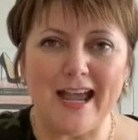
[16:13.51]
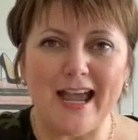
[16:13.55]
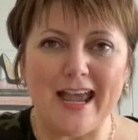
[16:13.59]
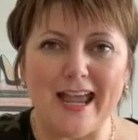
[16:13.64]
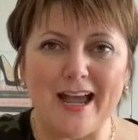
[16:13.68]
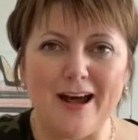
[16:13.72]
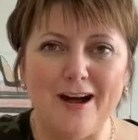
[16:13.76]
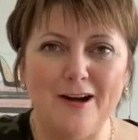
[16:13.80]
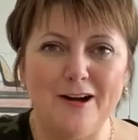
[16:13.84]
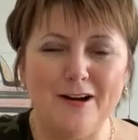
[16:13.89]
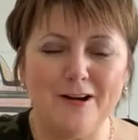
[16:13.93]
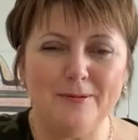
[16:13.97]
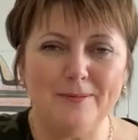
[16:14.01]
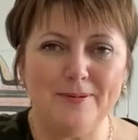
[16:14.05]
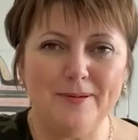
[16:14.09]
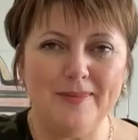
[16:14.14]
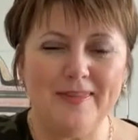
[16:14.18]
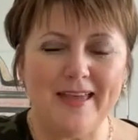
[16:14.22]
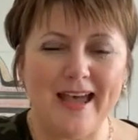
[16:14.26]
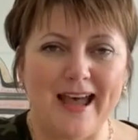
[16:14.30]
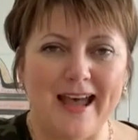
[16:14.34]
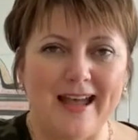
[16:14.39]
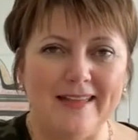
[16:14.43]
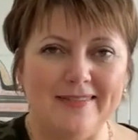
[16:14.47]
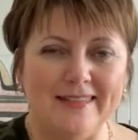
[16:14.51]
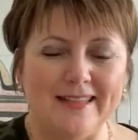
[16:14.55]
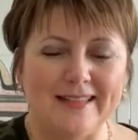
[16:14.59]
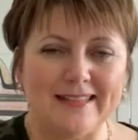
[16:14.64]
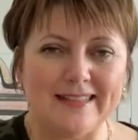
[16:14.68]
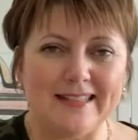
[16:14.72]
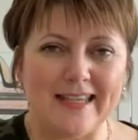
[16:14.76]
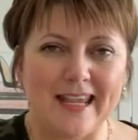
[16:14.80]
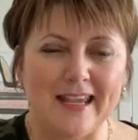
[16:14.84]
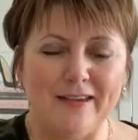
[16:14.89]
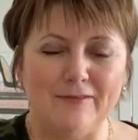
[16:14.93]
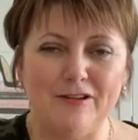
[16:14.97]
I hope that
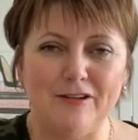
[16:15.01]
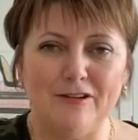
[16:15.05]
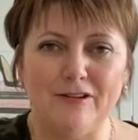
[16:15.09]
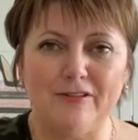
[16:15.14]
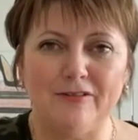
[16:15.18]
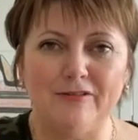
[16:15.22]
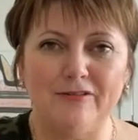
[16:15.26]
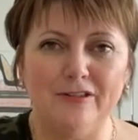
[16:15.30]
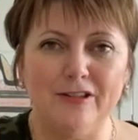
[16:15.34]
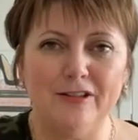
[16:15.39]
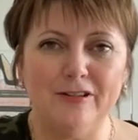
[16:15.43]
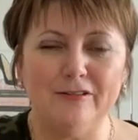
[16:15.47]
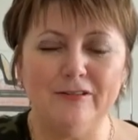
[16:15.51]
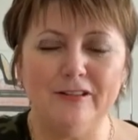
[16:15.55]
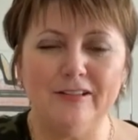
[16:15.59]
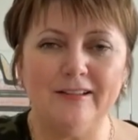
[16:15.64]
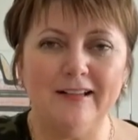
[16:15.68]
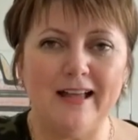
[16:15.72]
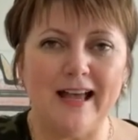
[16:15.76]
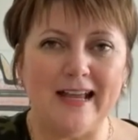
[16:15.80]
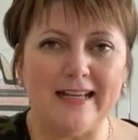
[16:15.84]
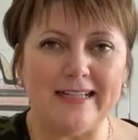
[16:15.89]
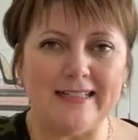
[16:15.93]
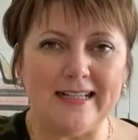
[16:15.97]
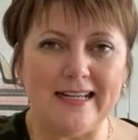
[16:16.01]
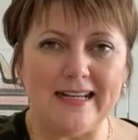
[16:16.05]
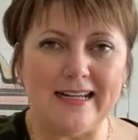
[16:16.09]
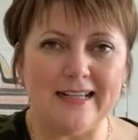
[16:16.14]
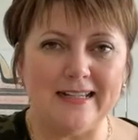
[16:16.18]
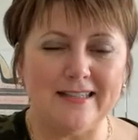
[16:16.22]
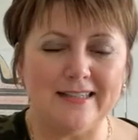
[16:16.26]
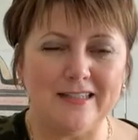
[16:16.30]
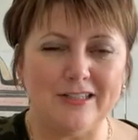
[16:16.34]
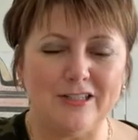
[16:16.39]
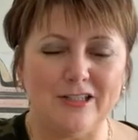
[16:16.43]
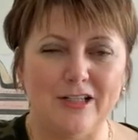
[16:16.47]
this gave you a few little
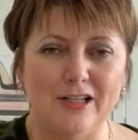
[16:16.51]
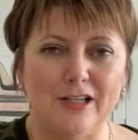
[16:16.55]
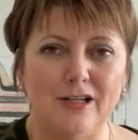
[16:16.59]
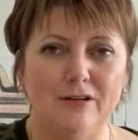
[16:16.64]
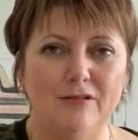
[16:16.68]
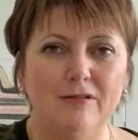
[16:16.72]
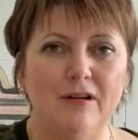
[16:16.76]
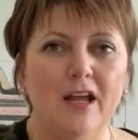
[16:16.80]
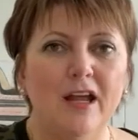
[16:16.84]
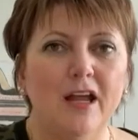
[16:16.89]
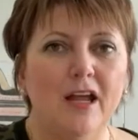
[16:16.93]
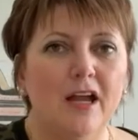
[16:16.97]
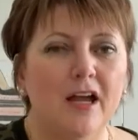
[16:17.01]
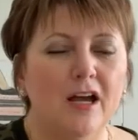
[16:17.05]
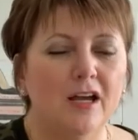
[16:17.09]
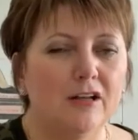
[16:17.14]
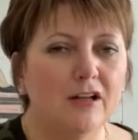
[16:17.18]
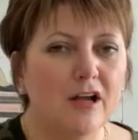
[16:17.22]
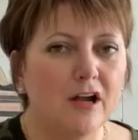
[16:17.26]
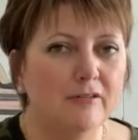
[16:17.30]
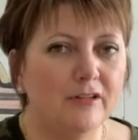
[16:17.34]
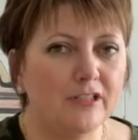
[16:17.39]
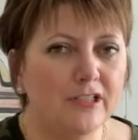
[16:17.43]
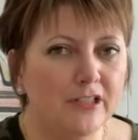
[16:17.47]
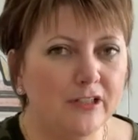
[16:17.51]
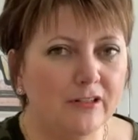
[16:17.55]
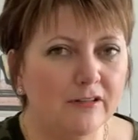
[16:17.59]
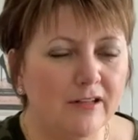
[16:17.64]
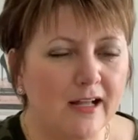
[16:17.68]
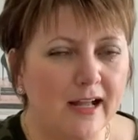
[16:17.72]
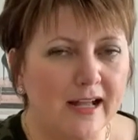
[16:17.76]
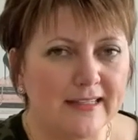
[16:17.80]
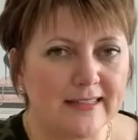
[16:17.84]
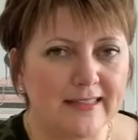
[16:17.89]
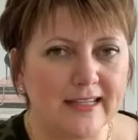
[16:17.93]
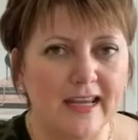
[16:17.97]
ideas to go into your
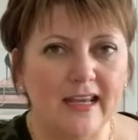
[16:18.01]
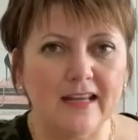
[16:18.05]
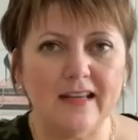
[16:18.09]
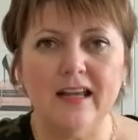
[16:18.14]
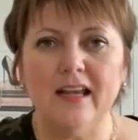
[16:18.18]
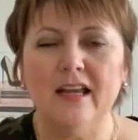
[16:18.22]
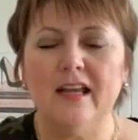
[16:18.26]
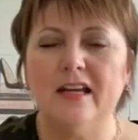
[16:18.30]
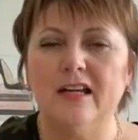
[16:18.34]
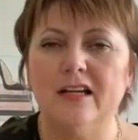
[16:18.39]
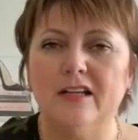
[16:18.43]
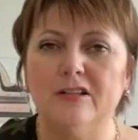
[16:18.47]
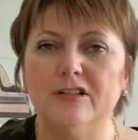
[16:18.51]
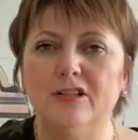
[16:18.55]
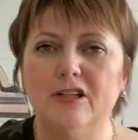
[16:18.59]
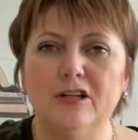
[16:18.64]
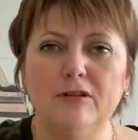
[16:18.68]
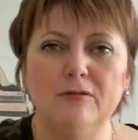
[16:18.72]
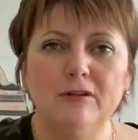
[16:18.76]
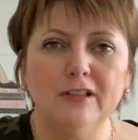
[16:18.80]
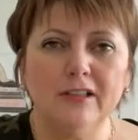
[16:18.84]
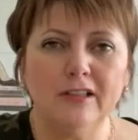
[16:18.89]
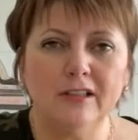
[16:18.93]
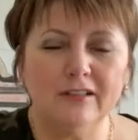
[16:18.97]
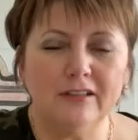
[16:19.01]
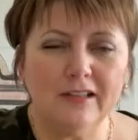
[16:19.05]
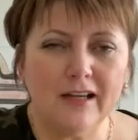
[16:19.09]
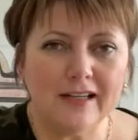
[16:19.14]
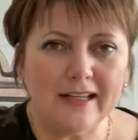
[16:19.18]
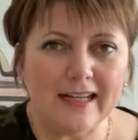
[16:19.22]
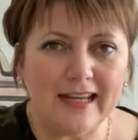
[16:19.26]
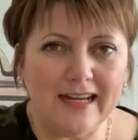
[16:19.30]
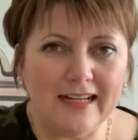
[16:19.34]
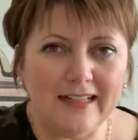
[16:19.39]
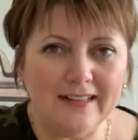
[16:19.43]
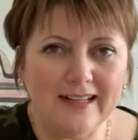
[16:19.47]
closet, do a little
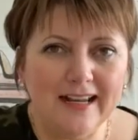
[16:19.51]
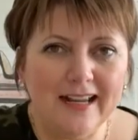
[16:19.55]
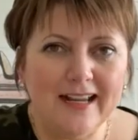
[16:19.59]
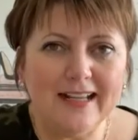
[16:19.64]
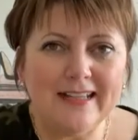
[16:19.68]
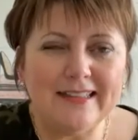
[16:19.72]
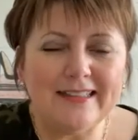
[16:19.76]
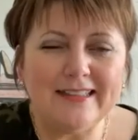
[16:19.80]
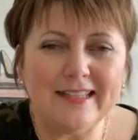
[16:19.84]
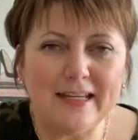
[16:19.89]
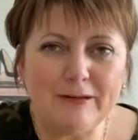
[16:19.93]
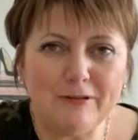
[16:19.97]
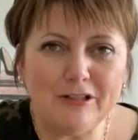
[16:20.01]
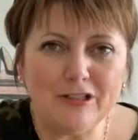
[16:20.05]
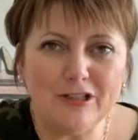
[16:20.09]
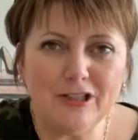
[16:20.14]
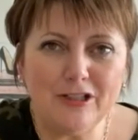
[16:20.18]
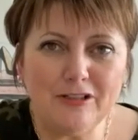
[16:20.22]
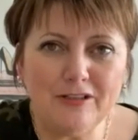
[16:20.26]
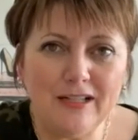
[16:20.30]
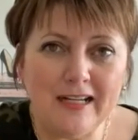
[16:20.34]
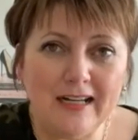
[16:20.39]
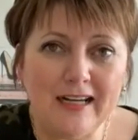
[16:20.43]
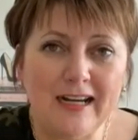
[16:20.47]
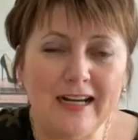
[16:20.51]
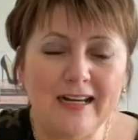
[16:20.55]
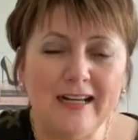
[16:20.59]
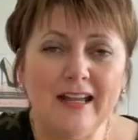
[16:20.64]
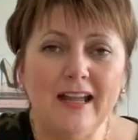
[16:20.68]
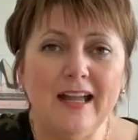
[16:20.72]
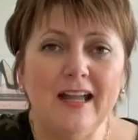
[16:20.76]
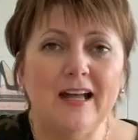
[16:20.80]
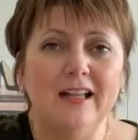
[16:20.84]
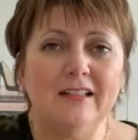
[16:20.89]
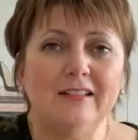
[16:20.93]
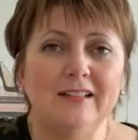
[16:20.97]
looking, see what you need,
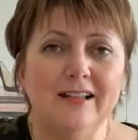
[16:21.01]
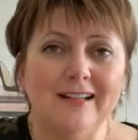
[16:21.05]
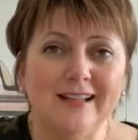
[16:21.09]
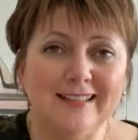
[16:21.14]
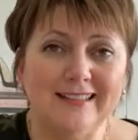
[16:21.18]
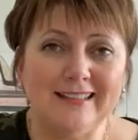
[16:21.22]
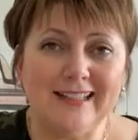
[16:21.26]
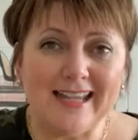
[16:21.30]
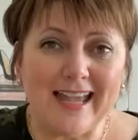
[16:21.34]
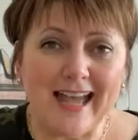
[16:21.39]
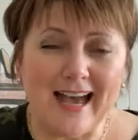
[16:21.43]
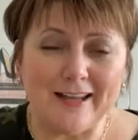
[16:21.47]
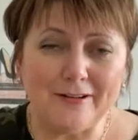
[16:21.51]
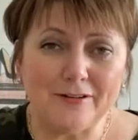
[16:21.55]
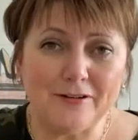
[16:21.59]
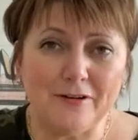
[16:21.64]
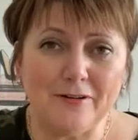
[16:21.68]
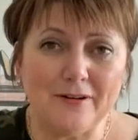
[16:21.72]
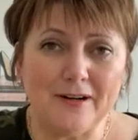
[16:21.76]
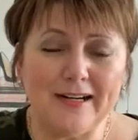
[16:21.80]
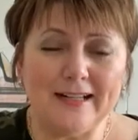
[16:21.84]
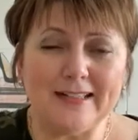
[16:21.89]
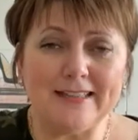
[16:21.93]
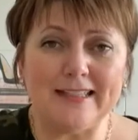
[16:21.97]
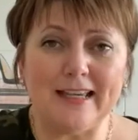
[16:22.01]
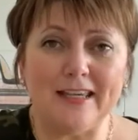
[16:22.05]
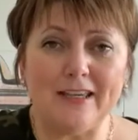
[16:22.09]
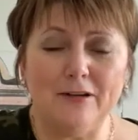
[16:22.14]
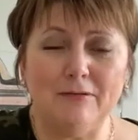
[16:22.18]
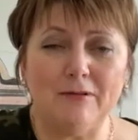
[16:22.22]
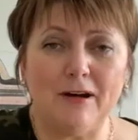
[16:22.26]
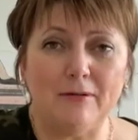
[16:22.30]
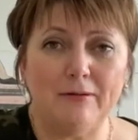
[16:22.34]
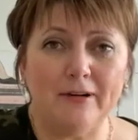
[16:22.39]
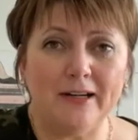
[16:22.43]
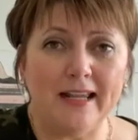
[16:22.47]
look at the categories that
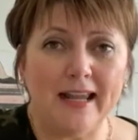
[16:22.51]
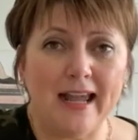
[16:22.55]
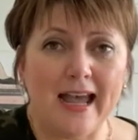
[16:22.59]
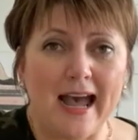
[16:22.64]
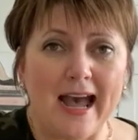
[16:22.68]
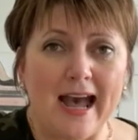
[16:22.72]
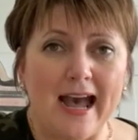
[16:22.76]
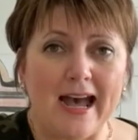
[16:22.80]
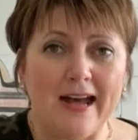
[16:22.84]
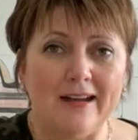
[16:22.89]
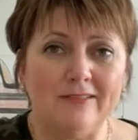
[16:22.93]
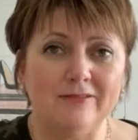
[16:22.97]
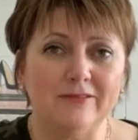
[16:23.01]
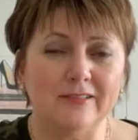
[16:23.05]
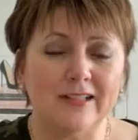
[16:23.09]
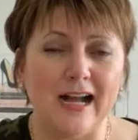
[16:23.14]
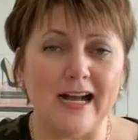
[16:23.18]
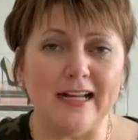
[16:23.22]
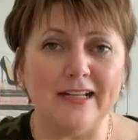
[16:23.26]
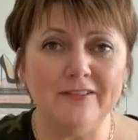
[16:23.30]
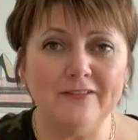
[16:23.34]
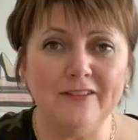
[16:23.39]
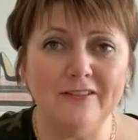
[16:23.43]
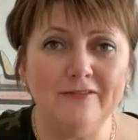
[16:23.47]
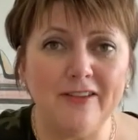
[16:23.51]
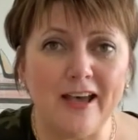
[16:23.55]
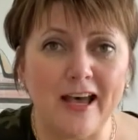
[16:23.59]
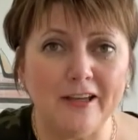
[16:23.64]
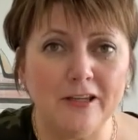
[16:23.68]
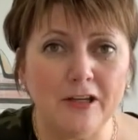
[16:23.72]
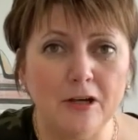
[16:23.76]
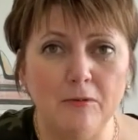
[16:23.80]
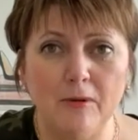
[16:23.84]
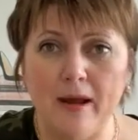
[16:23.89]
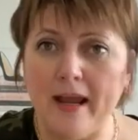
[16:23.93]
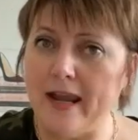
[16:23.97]
you already have, kind of
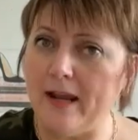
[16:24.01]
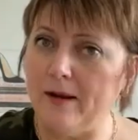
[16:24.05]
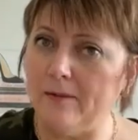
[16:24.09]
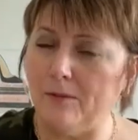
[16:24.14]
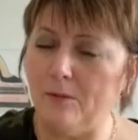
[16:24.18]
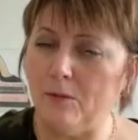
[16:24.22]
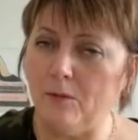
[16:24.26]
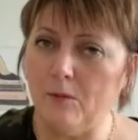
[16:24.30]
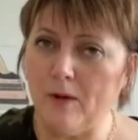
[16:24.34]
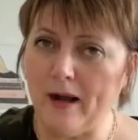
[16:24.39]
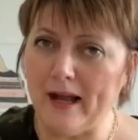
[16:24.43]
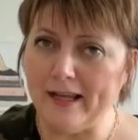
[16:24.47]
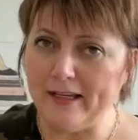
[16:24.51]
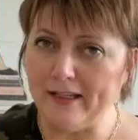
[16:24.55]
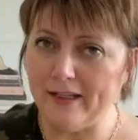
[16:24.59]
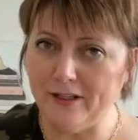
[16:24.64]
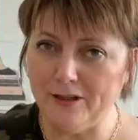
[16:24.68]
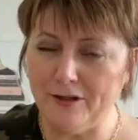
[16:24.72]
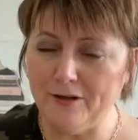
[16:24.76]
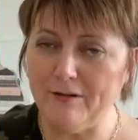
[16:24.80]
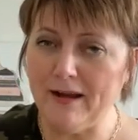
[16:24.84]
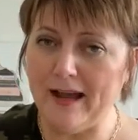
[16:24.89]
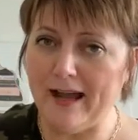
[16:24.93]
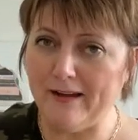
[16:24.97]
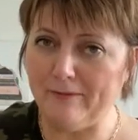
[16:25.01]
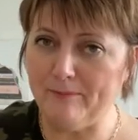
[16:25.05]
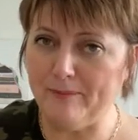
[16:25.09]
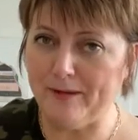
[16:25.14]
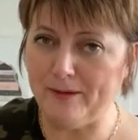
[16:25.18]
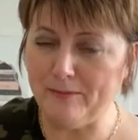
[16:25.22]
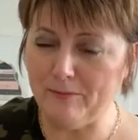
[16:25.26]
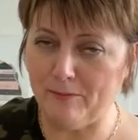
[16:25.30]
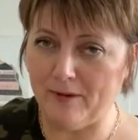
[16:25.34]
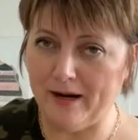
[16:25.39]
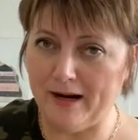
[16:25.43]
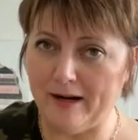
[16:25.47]
evaluate what you have
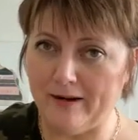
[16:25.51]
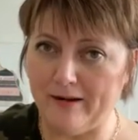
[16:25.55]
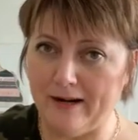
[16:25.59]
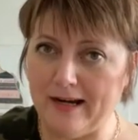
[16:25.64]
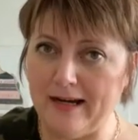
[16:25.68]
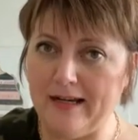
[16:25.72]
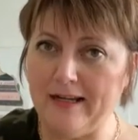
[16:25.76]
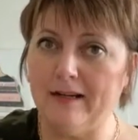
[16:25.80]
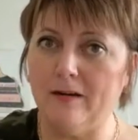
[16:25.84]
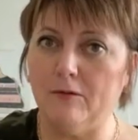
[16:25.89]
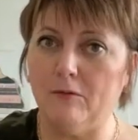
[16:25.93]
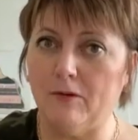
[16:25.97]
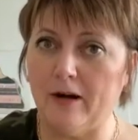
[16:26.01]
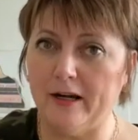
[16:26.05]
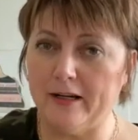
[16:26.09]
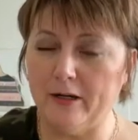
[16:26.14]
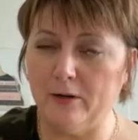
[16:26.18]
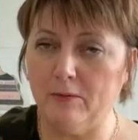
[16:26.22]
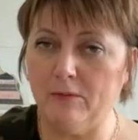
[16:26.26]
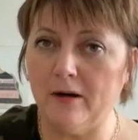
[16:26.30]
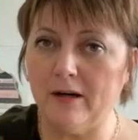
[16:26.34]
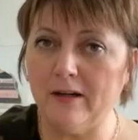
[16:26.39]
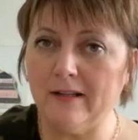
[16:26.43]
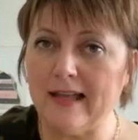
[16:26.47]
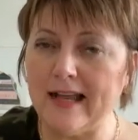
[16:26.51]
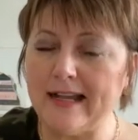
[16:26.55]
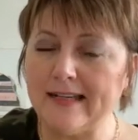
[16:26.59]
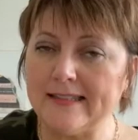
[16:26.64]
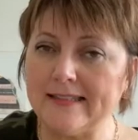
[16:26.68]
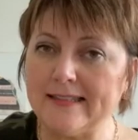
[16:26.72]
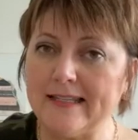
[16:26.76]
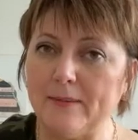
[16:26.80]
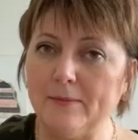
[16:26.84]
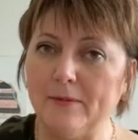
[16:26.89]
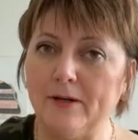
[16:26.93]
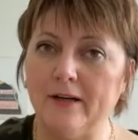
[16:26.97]
been wearing, what you wore
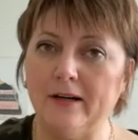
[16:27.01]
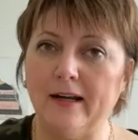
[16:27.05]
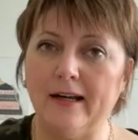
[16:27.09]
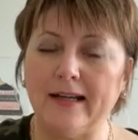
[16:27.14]
last summer.